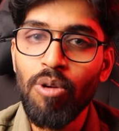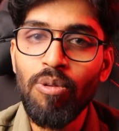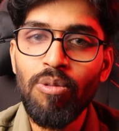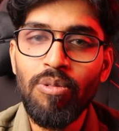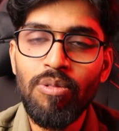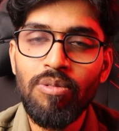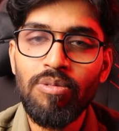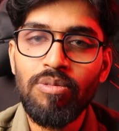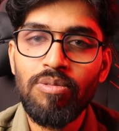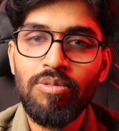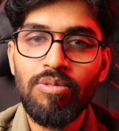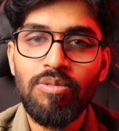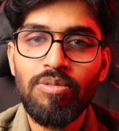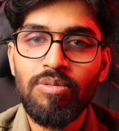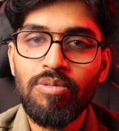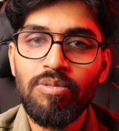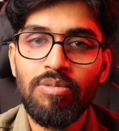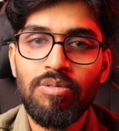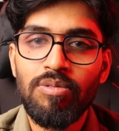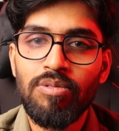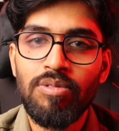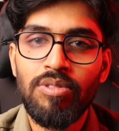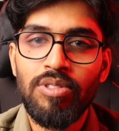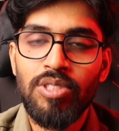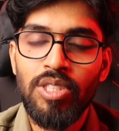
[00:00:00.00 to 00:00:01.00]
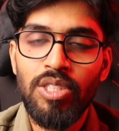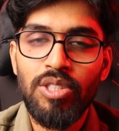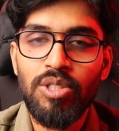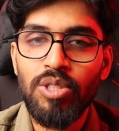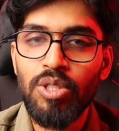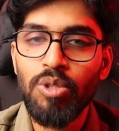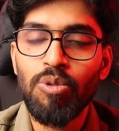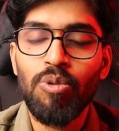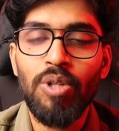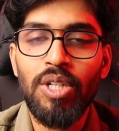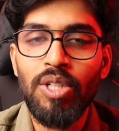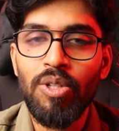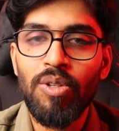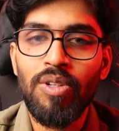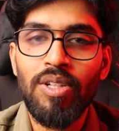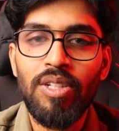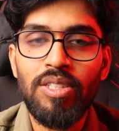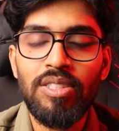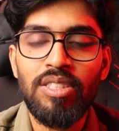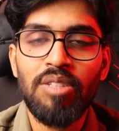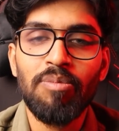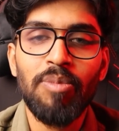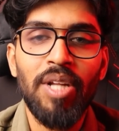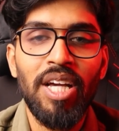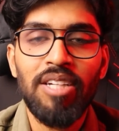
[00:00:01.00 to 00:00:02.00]
now just you want to
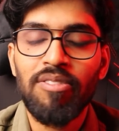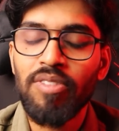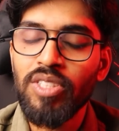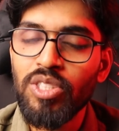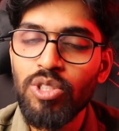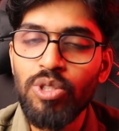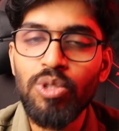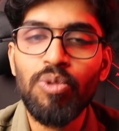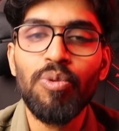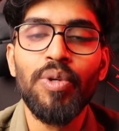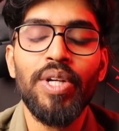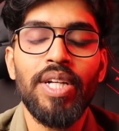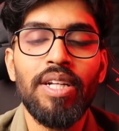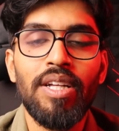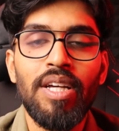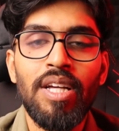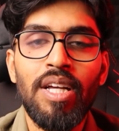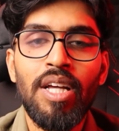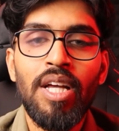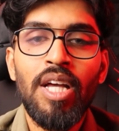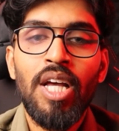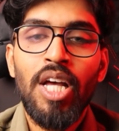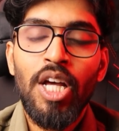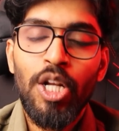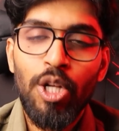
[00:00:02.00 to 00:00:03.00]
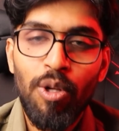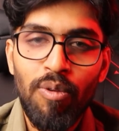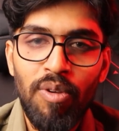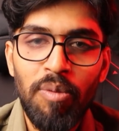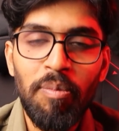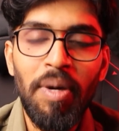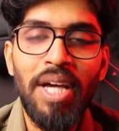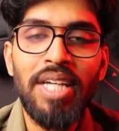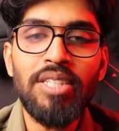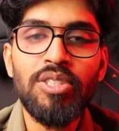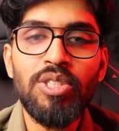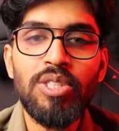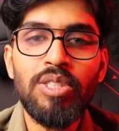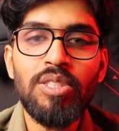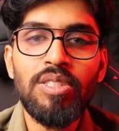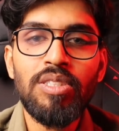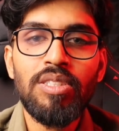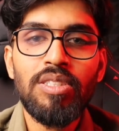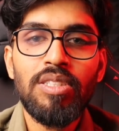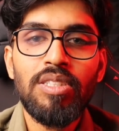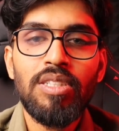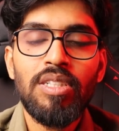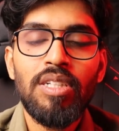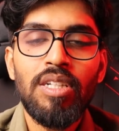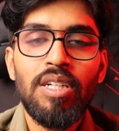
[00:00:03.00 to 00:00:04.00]
learn some language, do it. Now
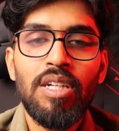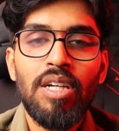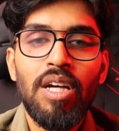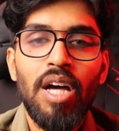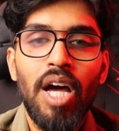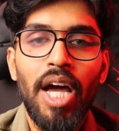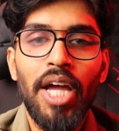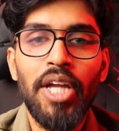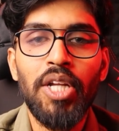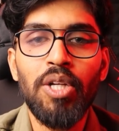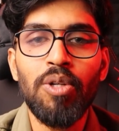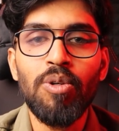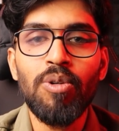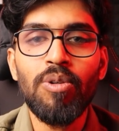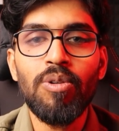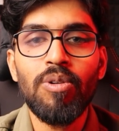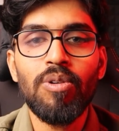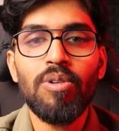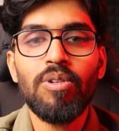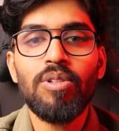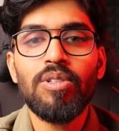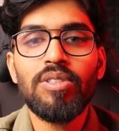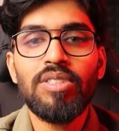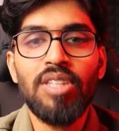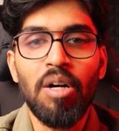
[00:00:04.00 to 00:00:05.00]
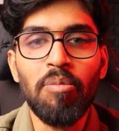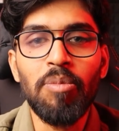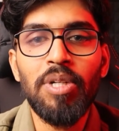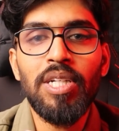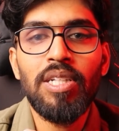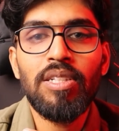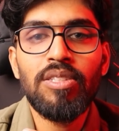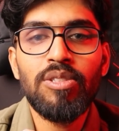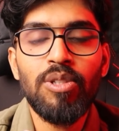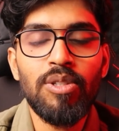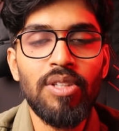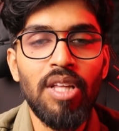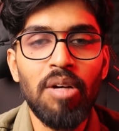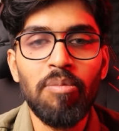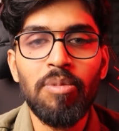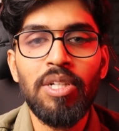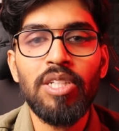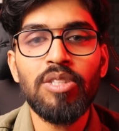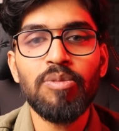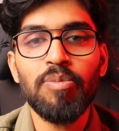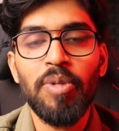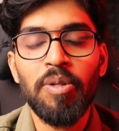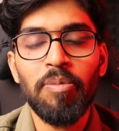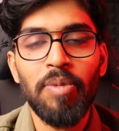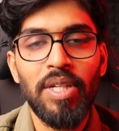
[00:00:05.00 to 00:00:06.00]
imagine, I know Tamil. So
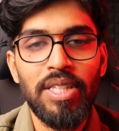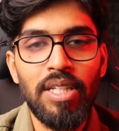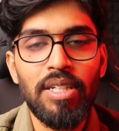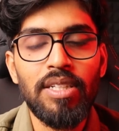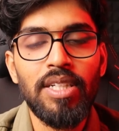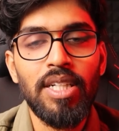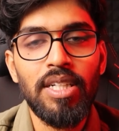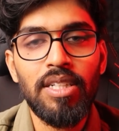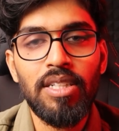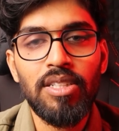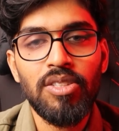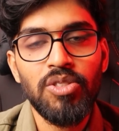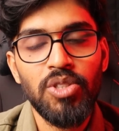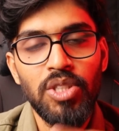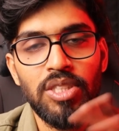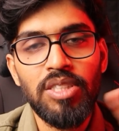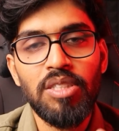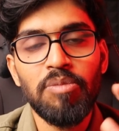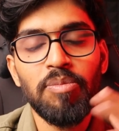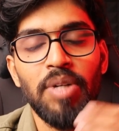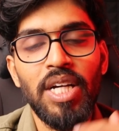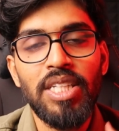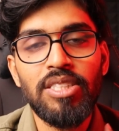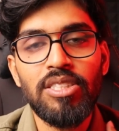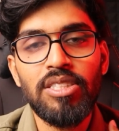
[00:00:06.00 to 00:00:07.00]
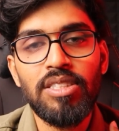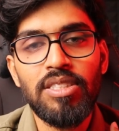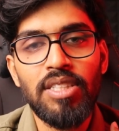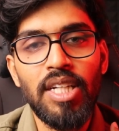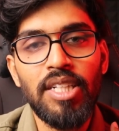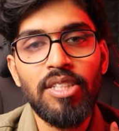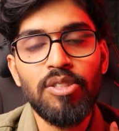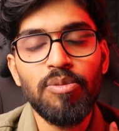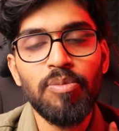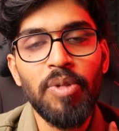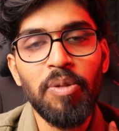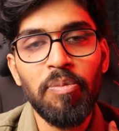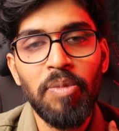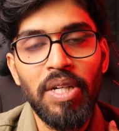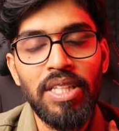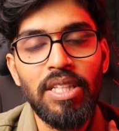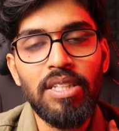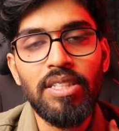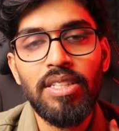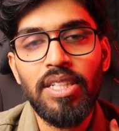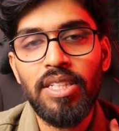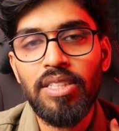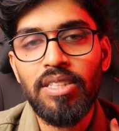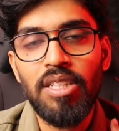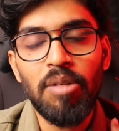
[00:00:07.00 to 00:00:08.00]
Tamil is my mother tongue. Just imagine that is my
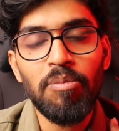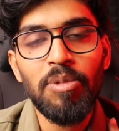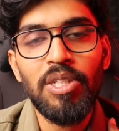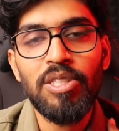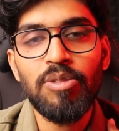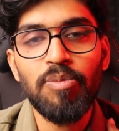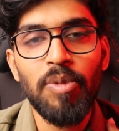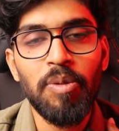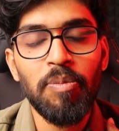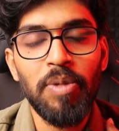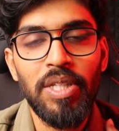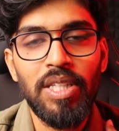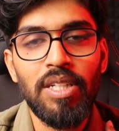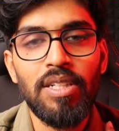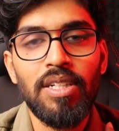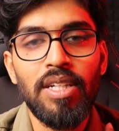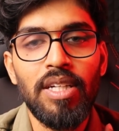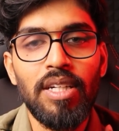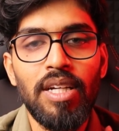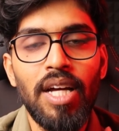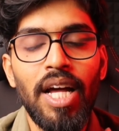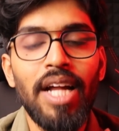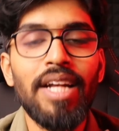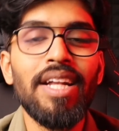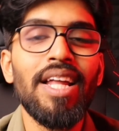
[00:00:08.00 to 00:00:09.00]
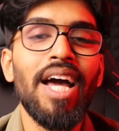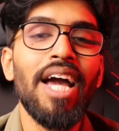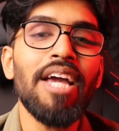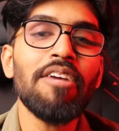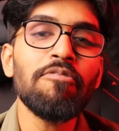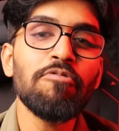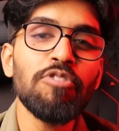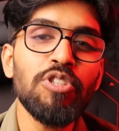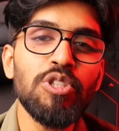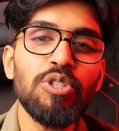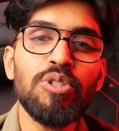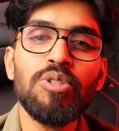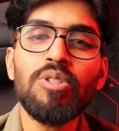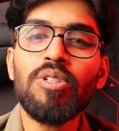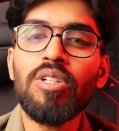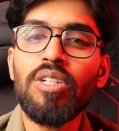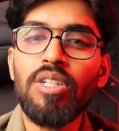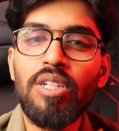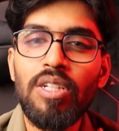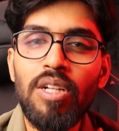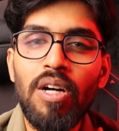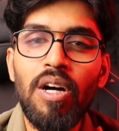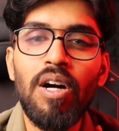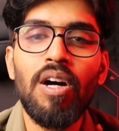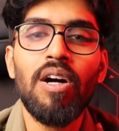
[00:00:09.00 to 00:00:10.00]
mother tongue. Tamil is my mother tongue. And I wish to
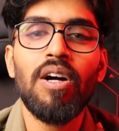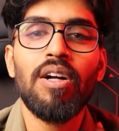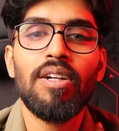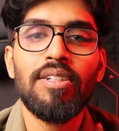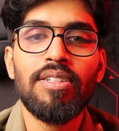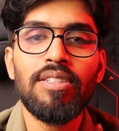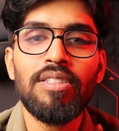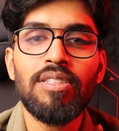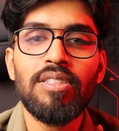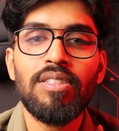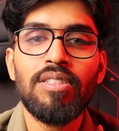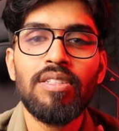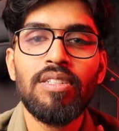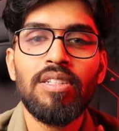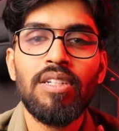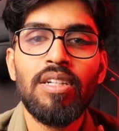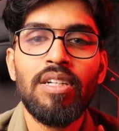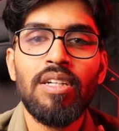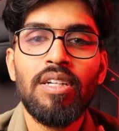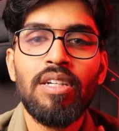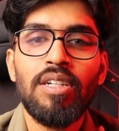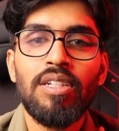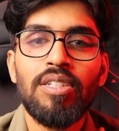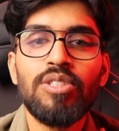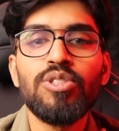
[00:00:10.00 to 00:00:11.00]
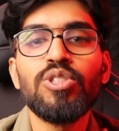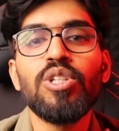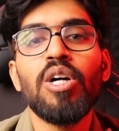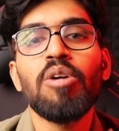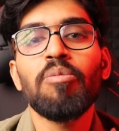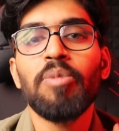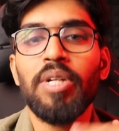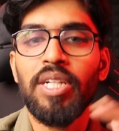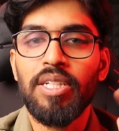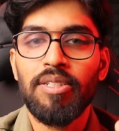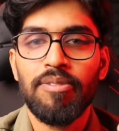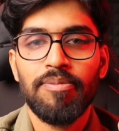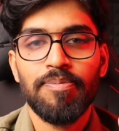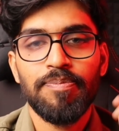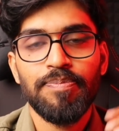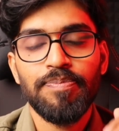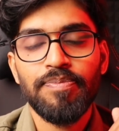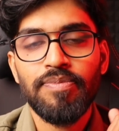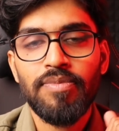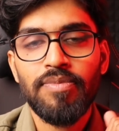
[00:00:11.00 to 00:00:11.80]
learn German.